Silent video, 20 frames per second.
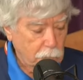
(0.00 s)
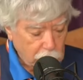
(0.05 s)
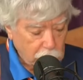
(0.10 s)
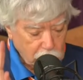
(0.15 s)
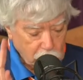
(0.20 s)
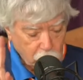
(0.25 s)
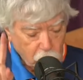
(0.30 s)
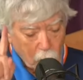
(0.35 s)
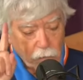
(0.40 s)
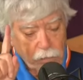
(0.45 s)

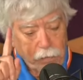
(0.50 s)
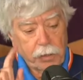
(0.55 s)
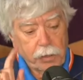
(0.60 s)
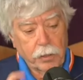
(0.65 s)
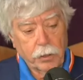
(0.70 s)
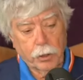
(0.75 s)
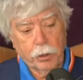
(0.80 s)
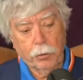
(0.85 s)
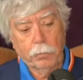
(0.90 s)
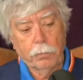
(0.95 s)
Solve the
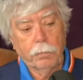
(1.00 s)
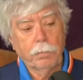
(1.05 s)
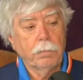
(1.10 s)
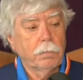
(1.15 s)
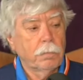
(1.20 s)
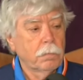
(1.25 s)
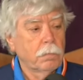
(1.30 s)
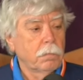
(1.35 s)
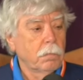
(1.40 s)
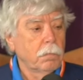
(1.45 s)
issue.
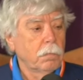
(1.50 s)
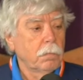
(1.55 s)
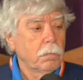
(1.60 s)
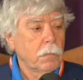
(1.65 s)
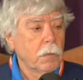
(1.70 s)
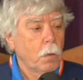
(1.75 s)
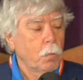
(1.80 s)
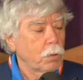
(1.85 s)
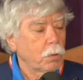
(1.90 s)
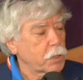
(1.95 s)

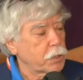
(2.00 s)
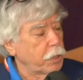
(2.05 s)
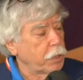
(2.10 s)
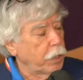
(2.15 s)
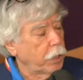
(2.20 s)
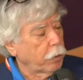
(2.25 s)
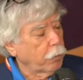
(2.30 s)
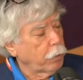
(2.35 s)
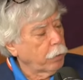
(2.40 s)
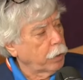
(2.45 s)
What's the
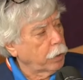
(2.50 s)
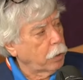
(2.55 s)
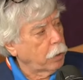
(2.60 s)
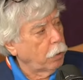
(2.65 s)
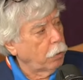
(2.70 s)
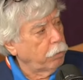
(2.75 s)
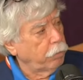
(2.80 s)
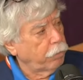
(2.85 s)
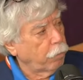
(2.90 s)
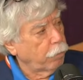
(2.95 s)
area
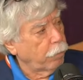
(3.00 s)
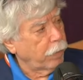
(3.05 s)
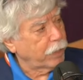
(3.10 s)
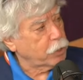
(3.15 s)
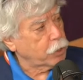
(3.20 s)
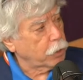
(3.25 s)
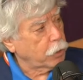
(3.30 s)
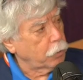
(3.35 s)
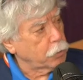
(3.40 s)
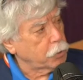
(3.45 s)
code for
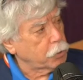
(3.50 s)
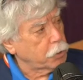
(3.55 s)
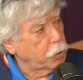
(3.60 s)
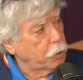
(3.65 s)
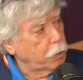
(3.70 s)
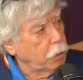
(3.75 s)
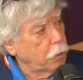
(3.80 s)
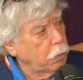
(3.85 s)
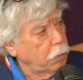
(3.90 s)
Mexico City?